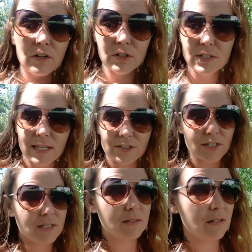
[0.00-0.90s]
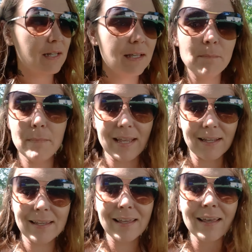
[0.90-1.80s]
of girls that just make
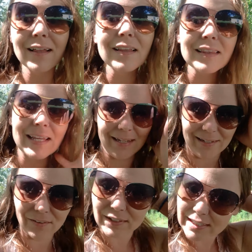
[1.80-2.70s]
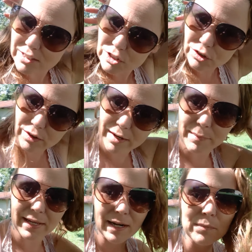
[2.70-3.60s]
a killing on
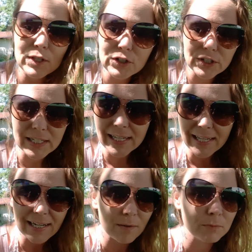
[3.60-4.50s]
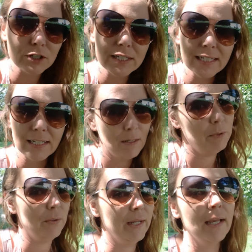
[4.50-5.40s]
Instagram, and I'm learning it, and
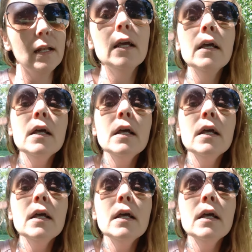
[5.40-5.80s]
I'm doing it.